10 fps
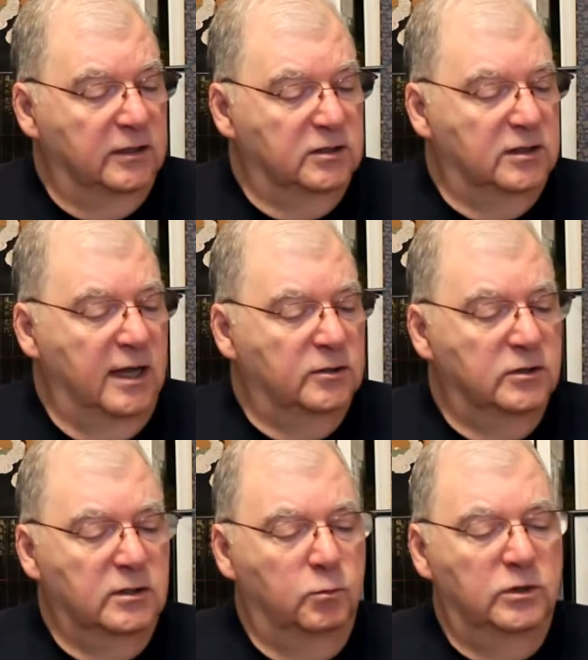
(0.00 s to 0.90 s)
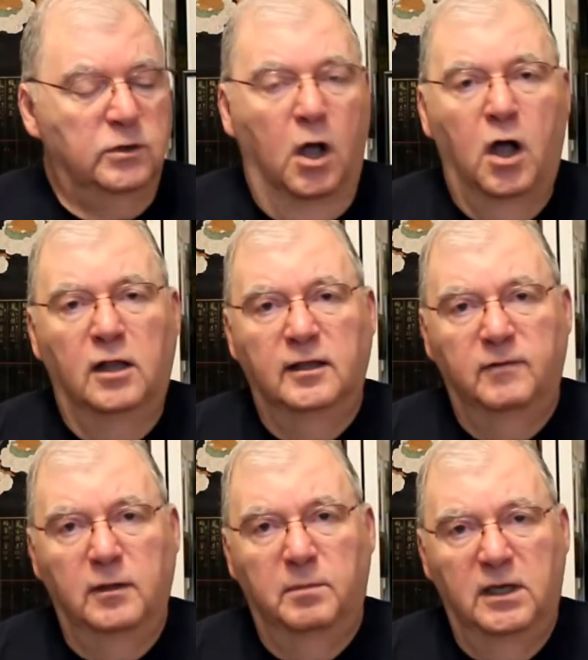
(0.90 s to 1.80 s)
the stages in which all
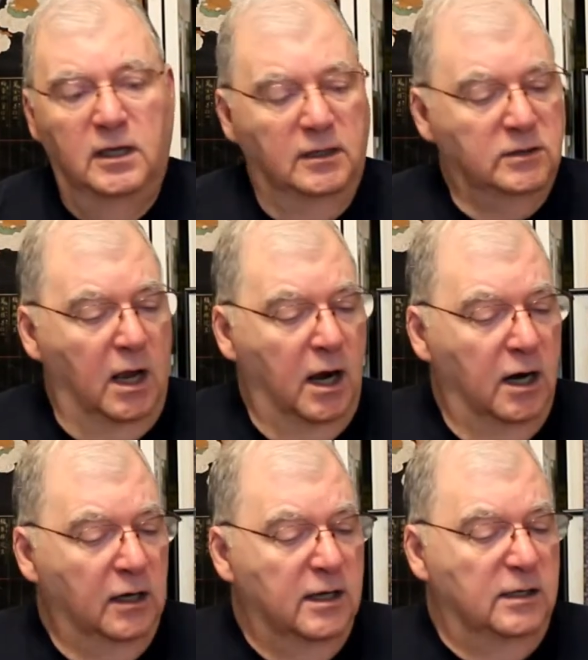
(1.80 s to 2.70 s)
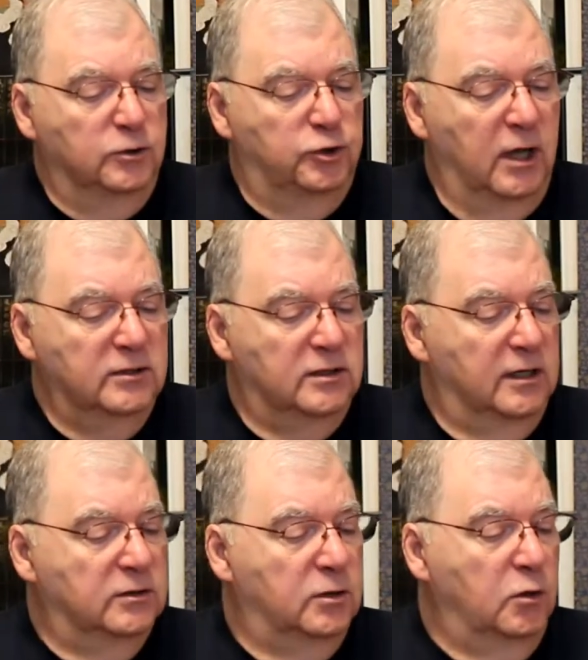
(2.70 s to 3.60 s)
living beings are, just
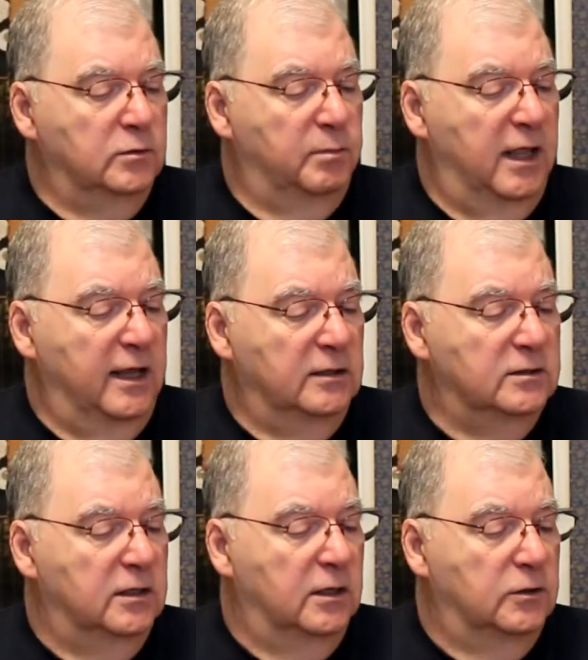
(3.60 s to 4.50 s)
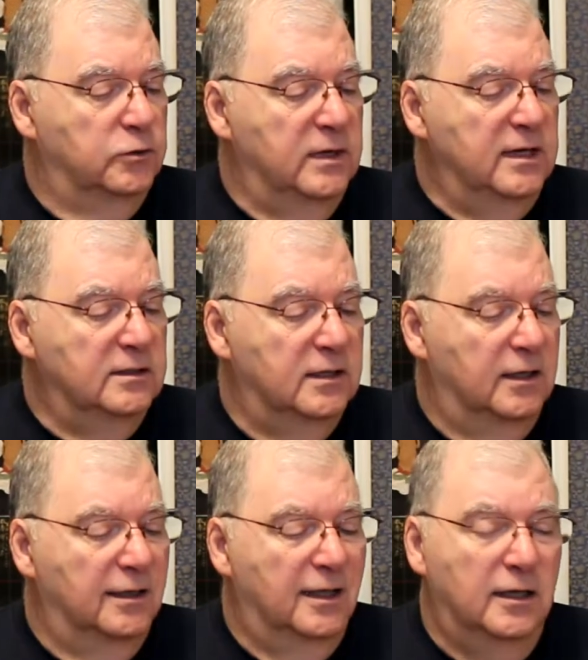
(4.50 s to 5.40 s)
as those plants, trees,
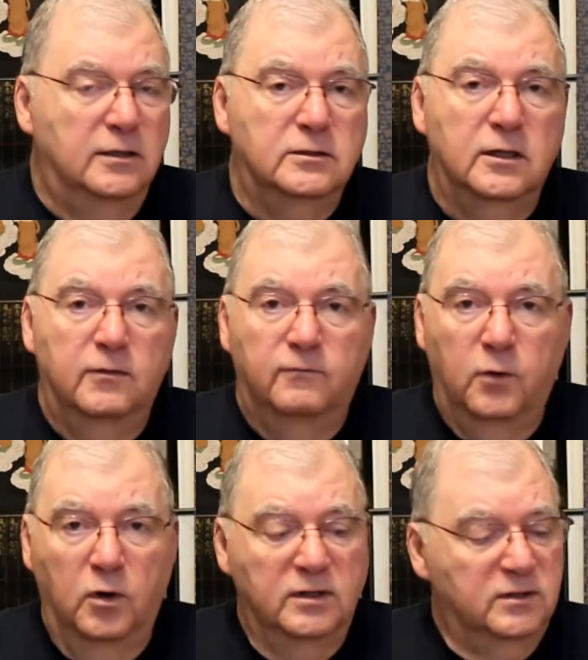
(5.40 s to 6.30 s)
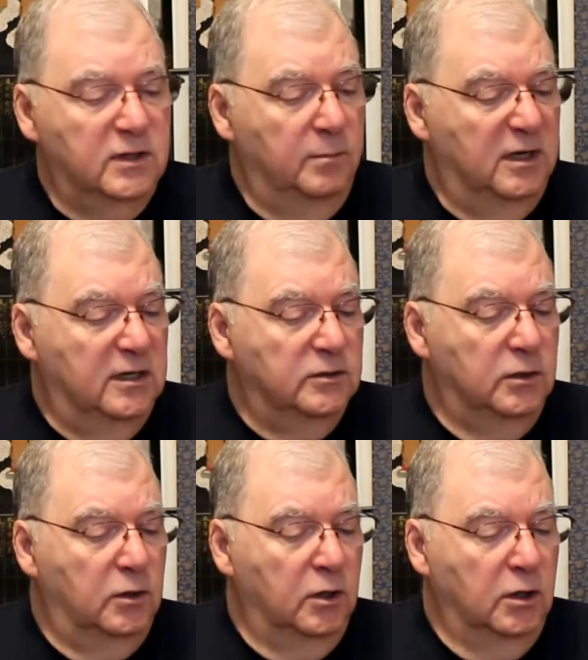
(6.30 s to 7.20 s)
thickets, forests, and
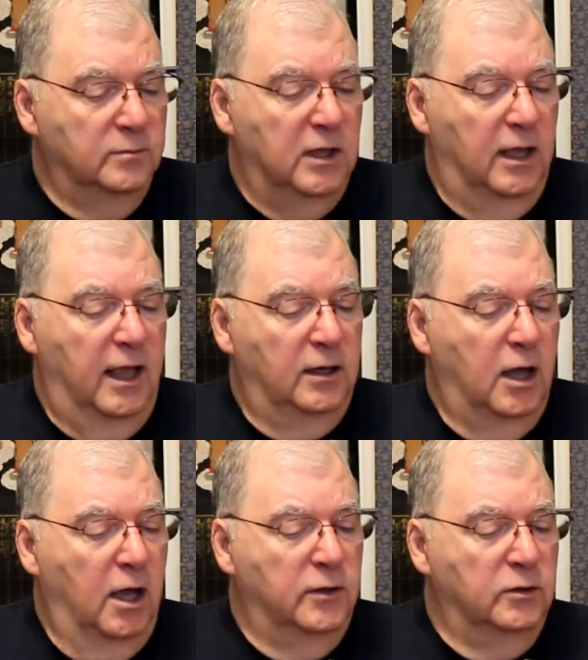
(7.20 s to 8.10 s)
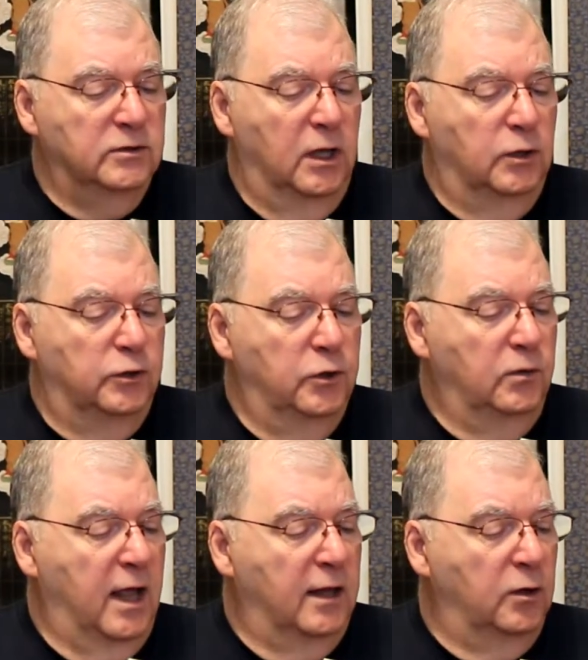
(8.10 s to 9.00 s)
medicinal herbs, and others do
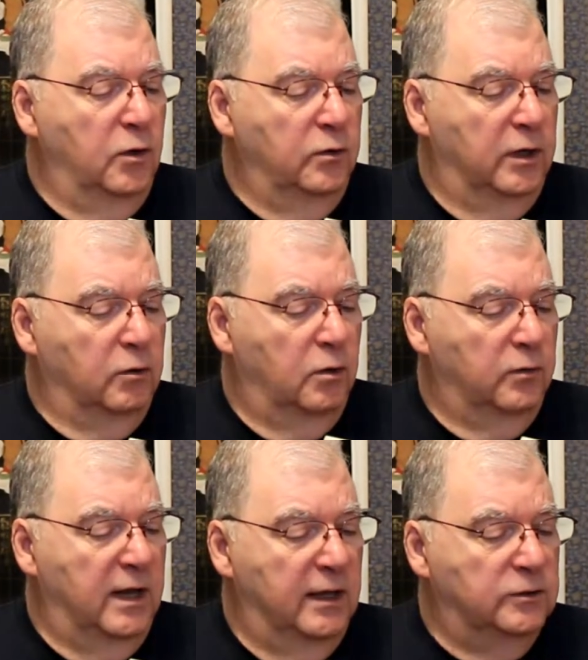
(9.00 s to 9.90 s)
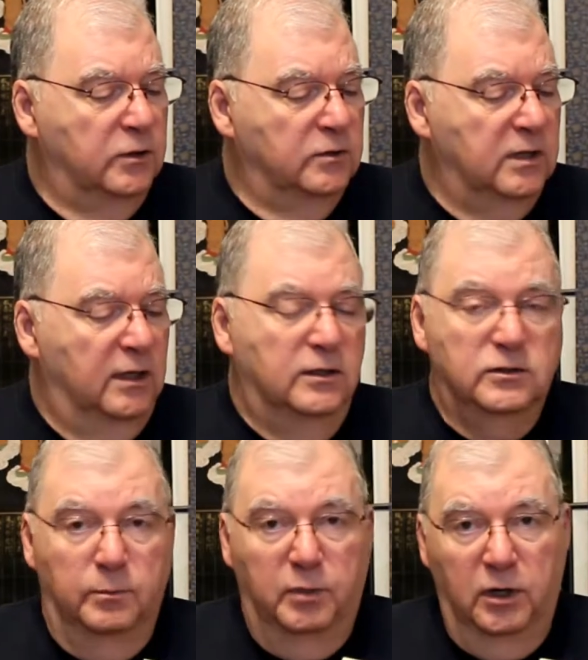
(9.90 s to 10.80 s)
not know their own natures,
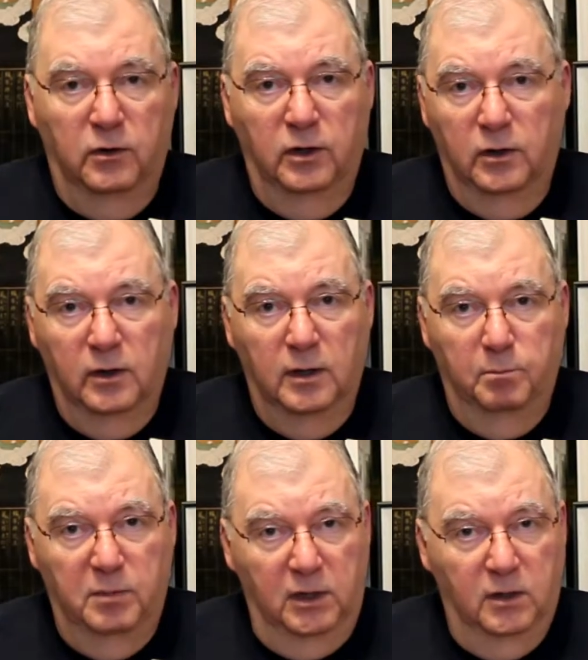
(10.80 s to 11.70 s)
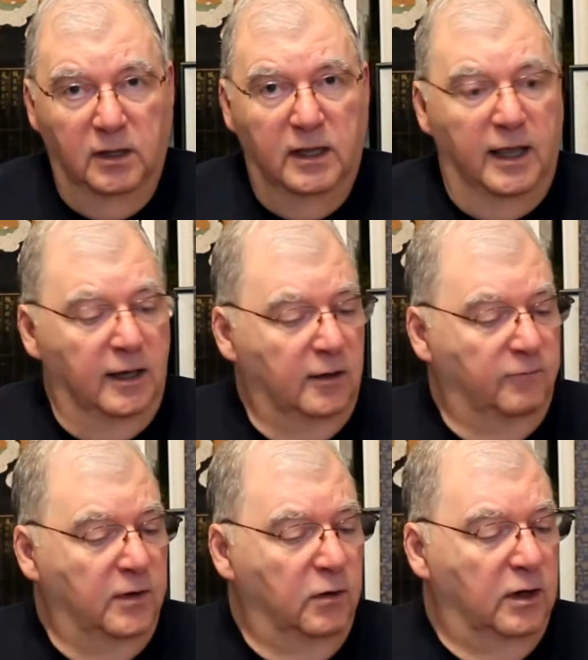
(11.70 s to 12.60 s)
superior, middle, and
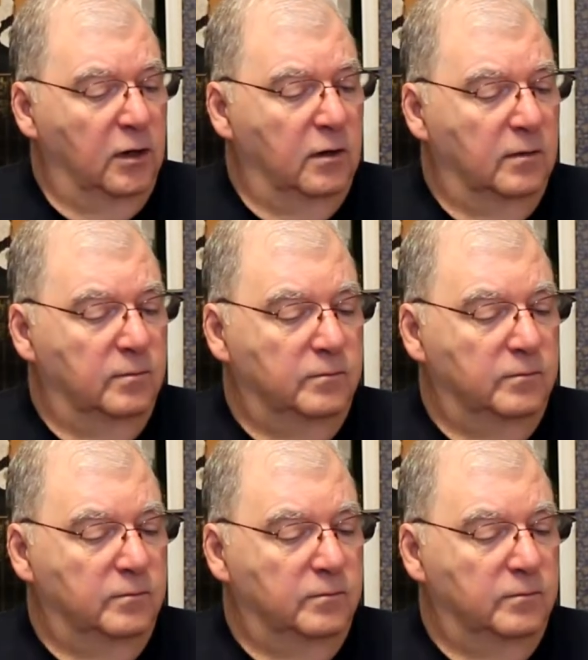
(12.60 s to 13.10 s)
inferior.